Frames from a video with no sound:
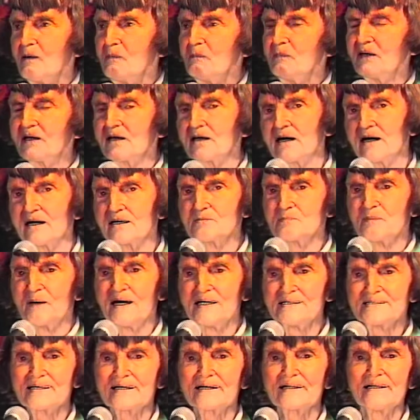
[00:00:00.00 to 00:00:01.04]
Because
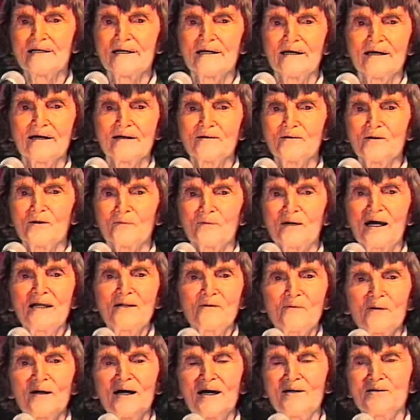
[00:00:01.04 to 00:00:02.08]
basically, you know, right
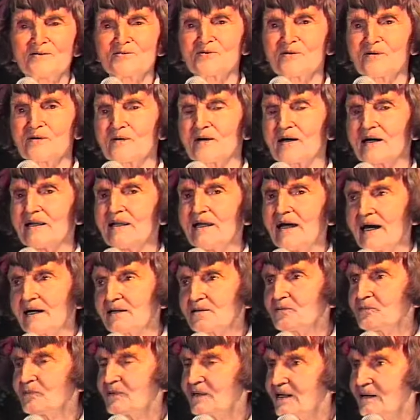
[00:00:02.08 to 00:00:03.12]
away you sort of
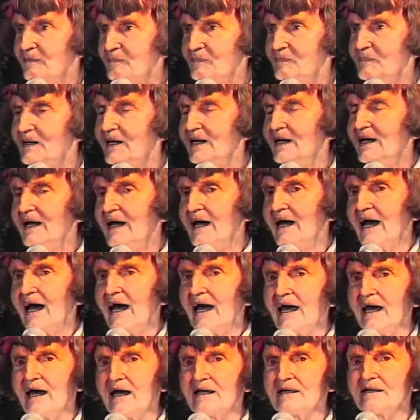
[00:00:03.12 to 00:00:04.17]
connect with them
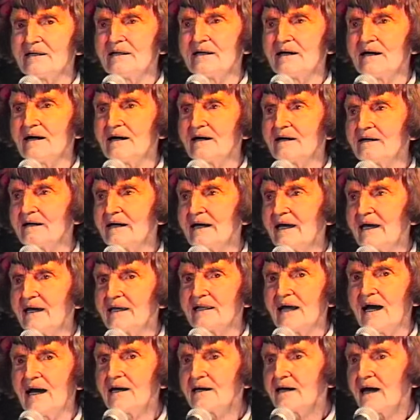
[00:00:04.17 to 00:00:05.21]
and, uh, and
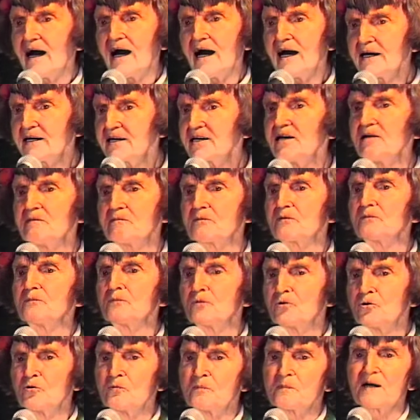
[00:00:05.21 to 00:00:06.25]
I, I give
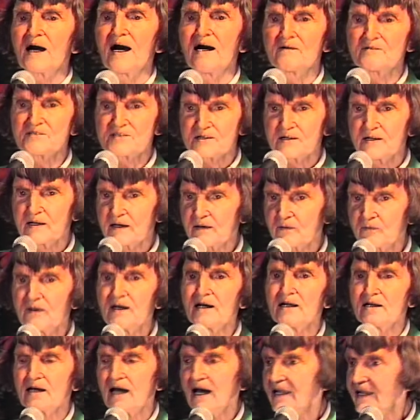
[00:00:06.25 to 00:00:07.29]
group counseling,
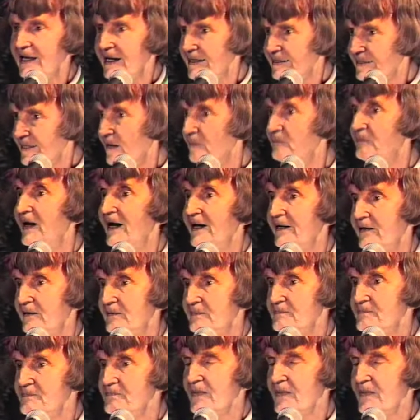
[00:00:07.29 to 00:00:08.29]
really. I like that better.